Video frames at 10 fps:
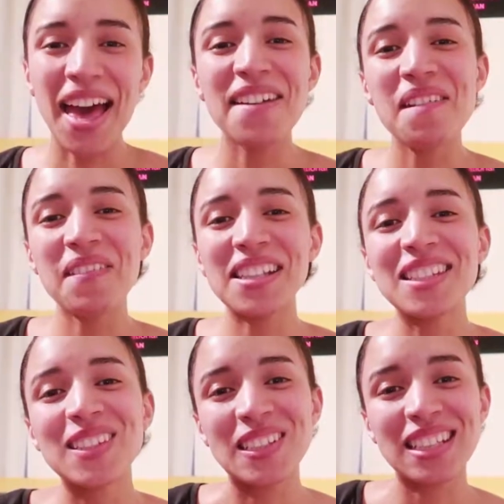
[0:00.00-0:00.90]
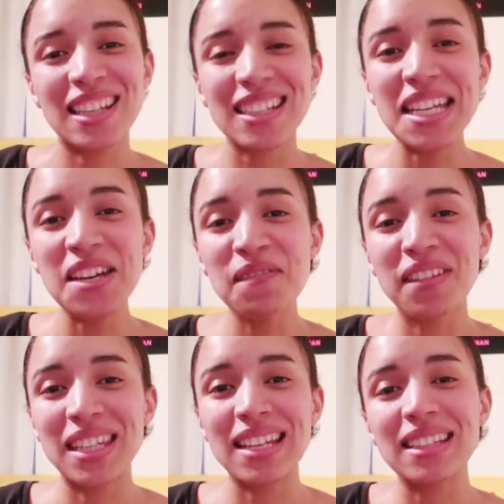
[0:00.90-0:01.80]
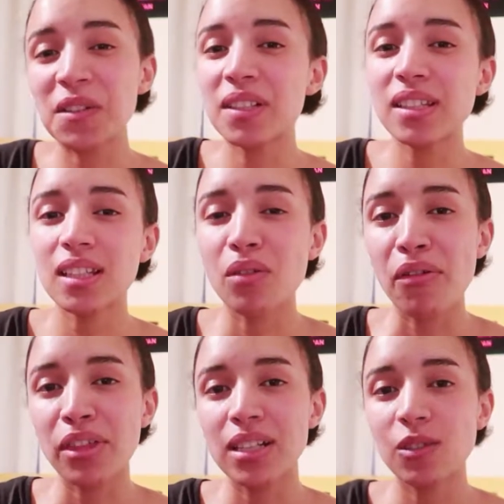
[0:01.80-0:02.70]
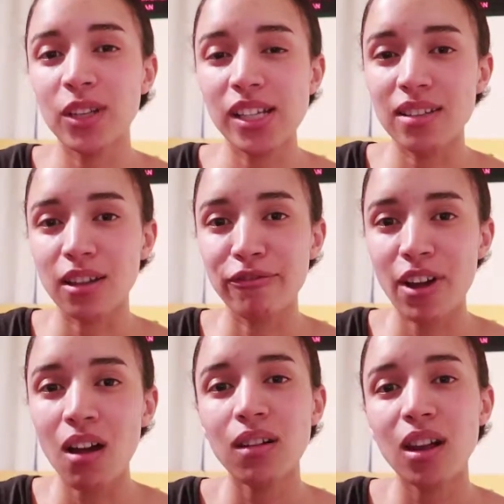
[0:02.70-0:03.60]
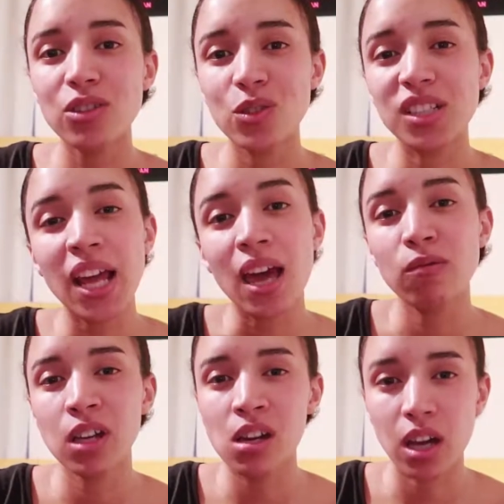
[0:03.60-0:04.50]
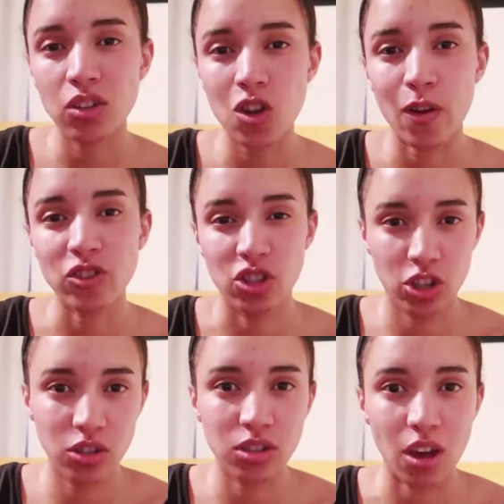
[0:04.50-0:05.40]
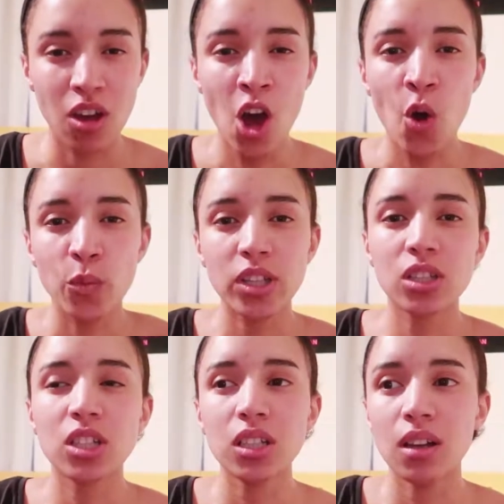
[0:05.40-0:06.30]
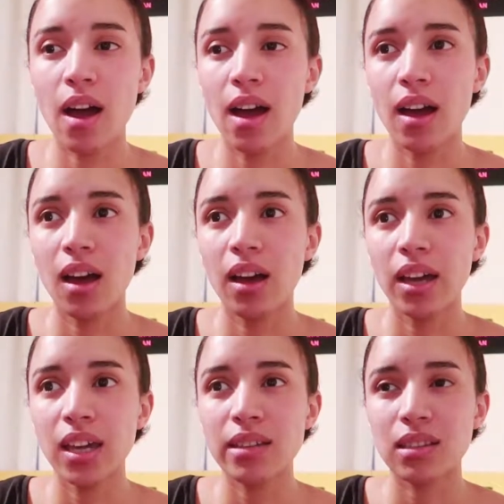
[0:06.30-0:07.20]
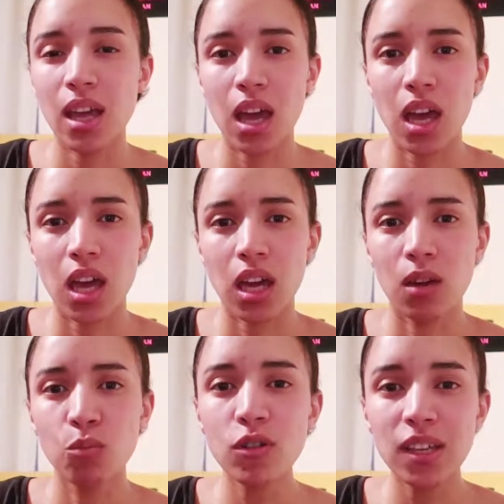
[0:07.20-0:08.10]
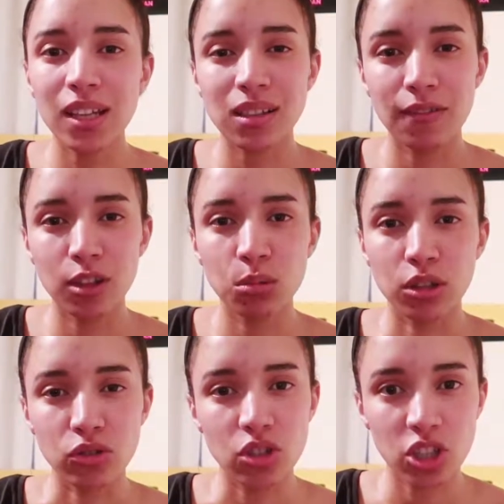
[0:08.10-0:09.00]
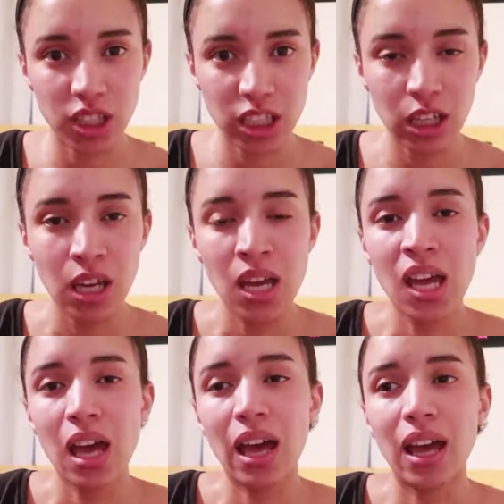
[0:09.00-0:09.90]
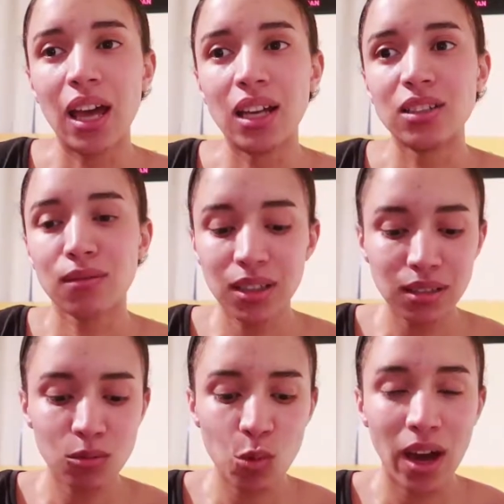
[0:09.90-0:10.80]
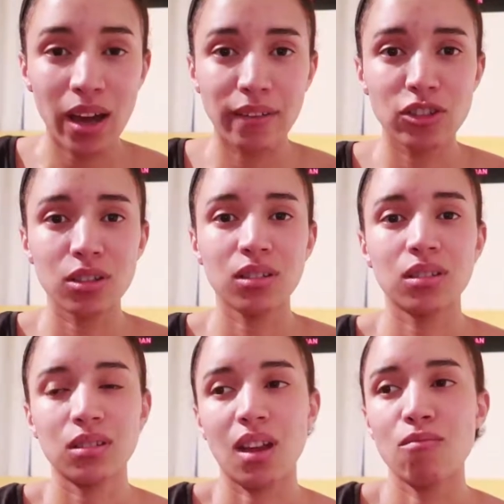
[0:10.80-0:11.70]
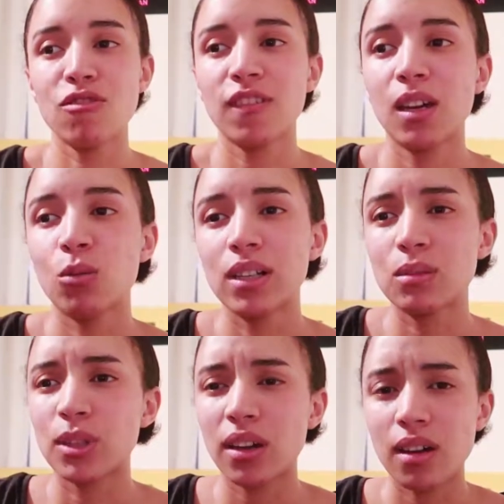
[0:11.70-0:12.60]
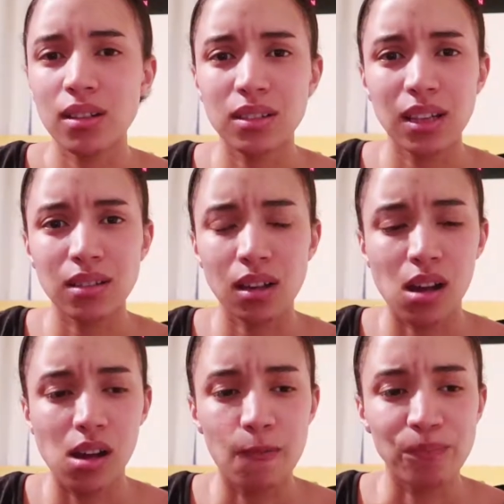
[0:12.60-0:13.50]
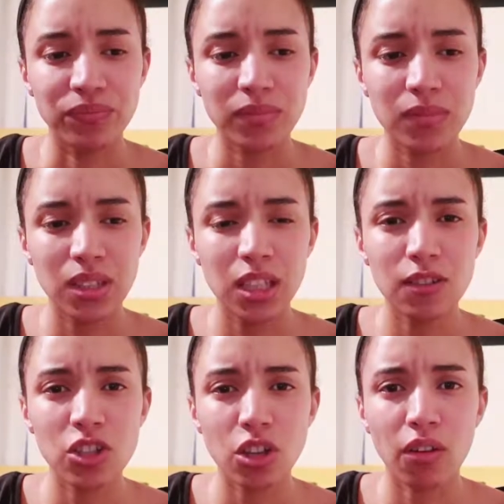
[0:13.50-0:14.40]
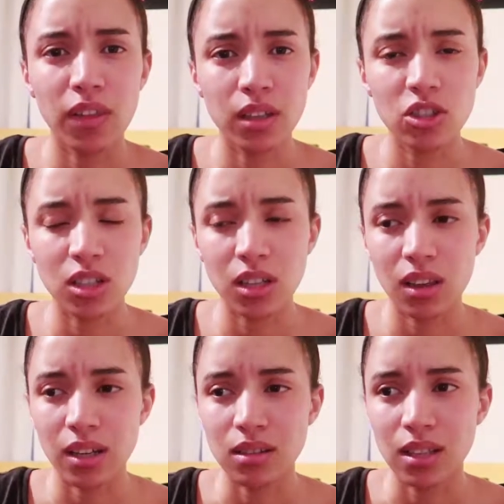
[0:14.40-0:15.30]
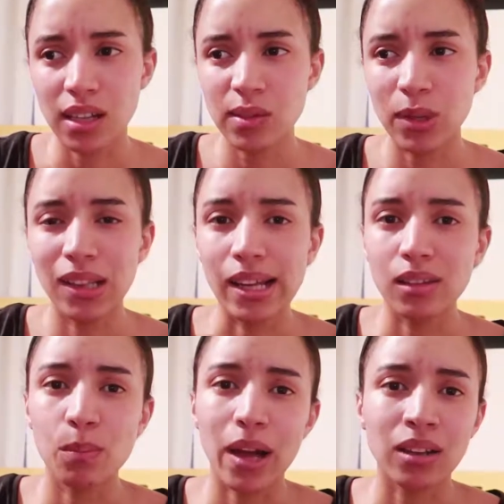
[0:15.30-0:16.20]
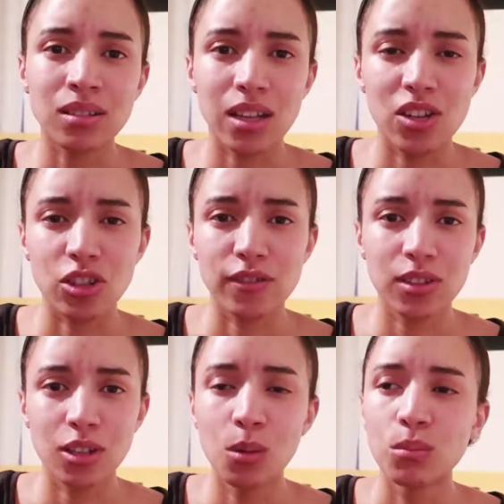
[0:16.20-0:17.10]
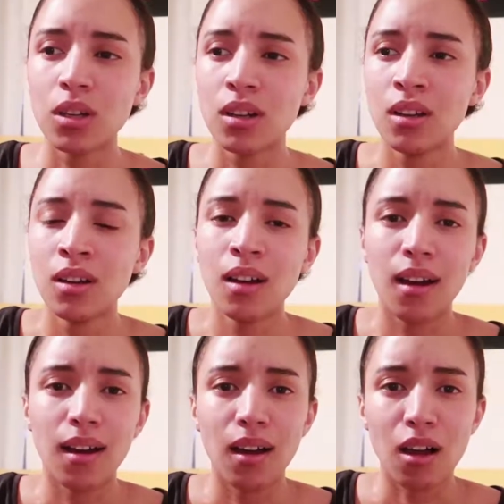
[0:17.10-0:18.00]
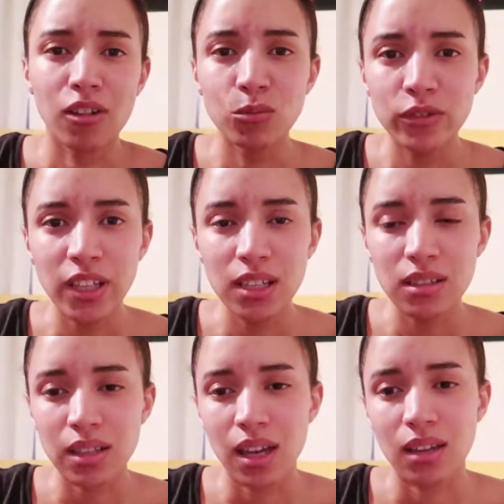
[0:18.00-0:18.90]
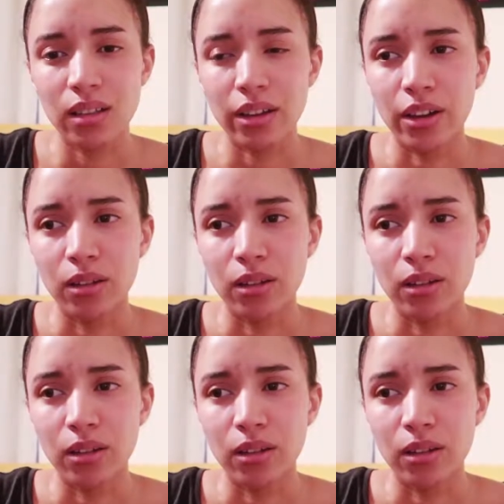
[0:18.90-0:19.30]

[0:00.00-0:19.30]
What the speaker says: Hi everyone, it's Suzy here for day 17 of 31 days of R. Today we are going to watch Kuso, which is a movie that's available on Shudder. And the reason why I've chosen that movie was because there's a TV show on Shudder that explains like the backstage of some horror movies and